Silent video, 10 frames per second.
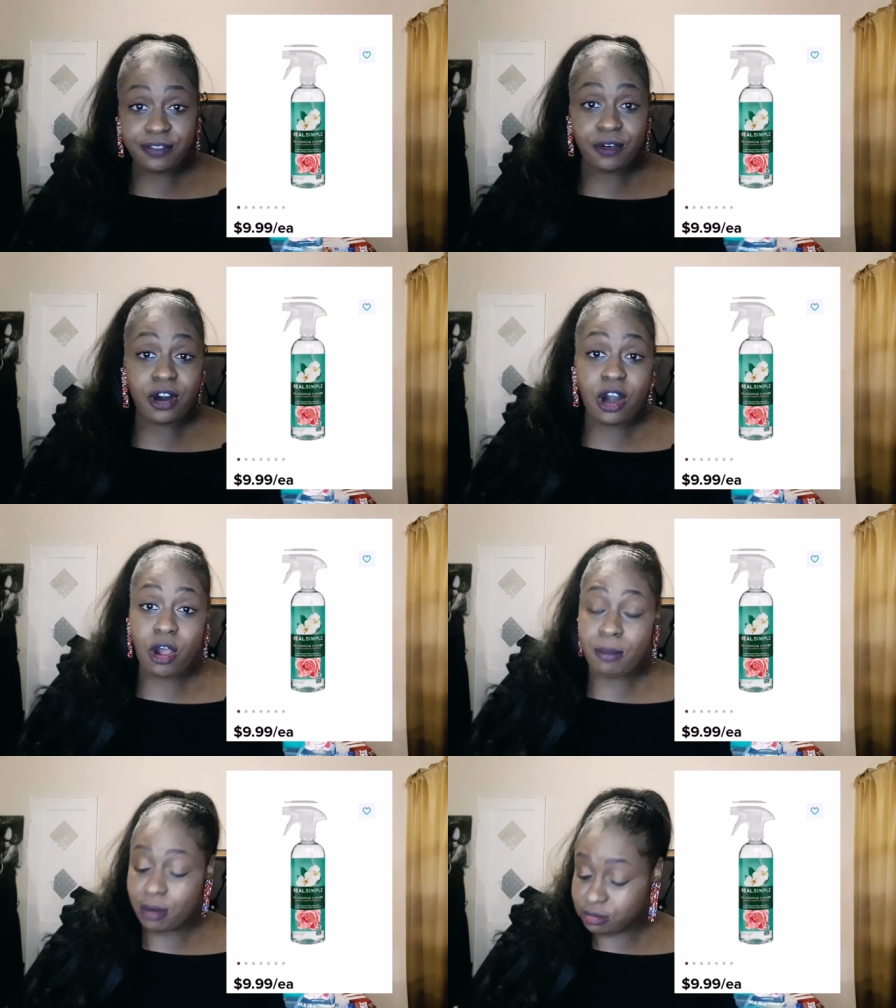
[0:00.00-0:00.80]
for
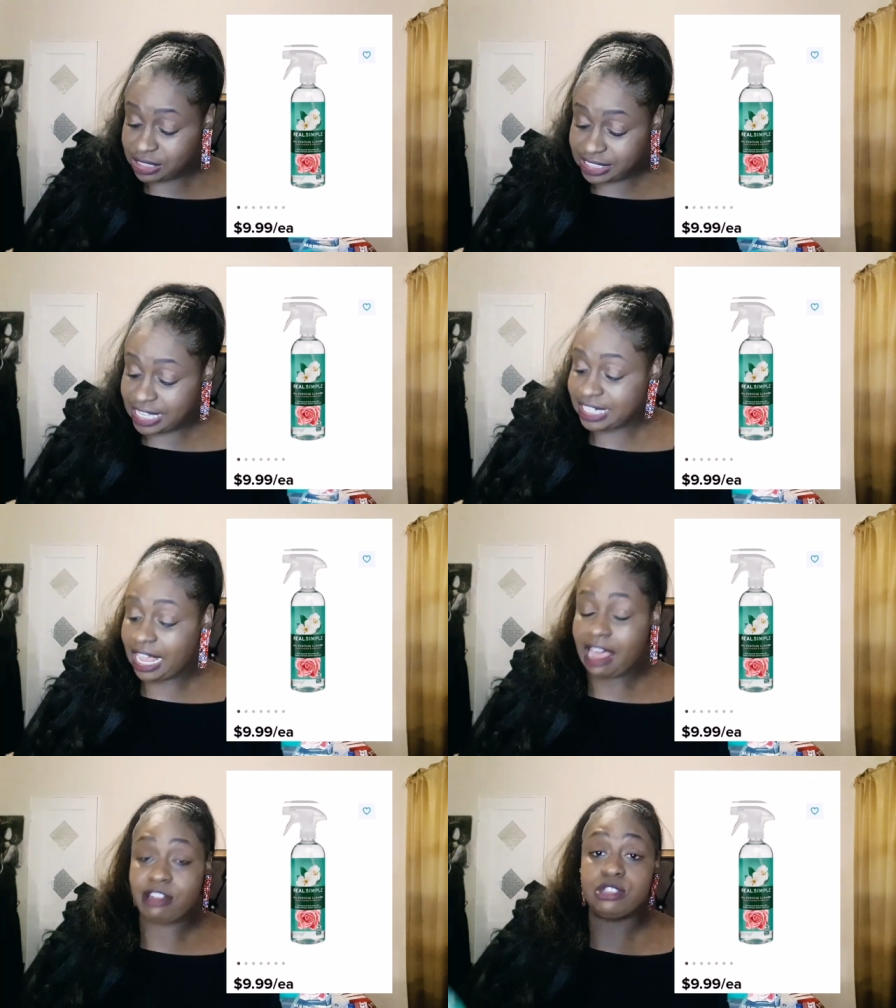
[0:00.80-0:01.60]
almost ten
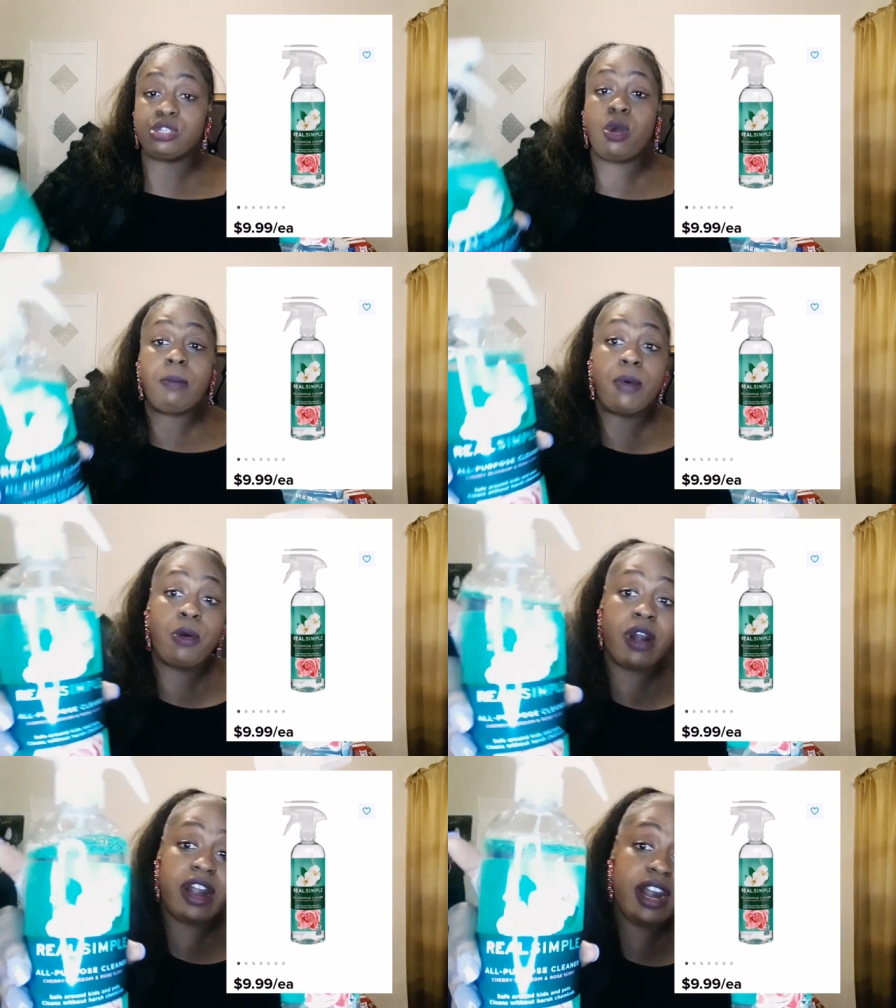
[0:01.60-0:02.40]
dollars or
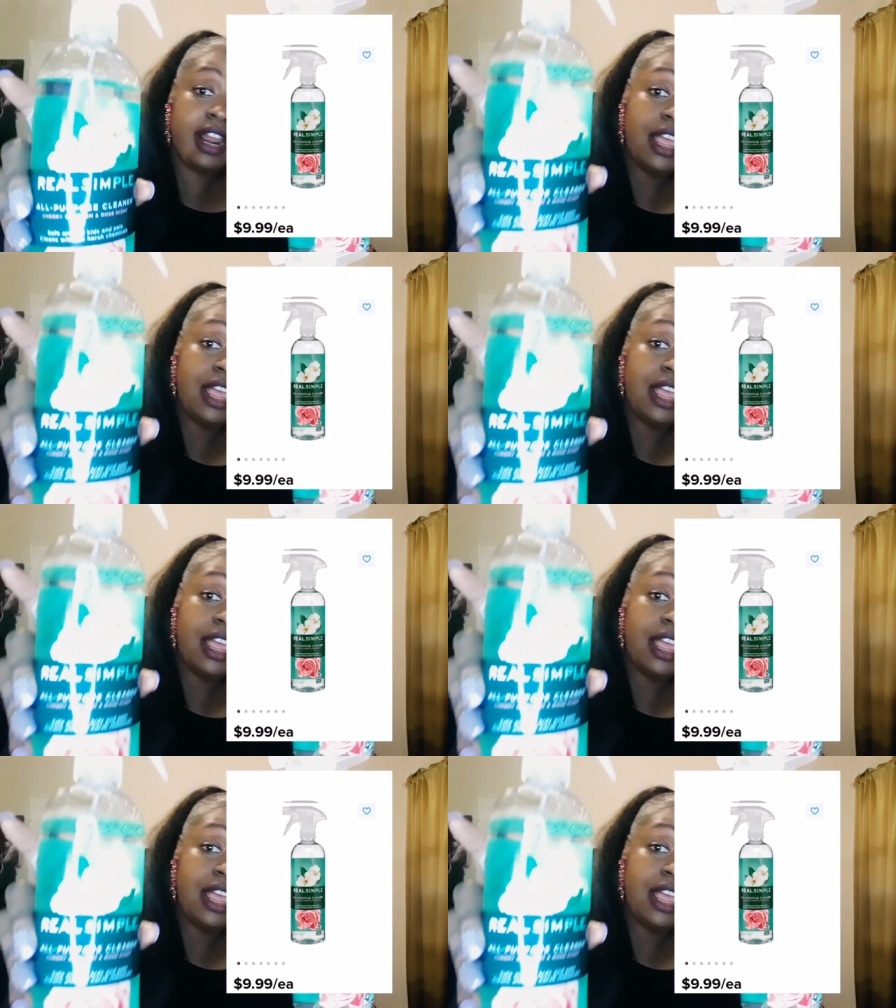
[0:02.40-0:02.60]
more.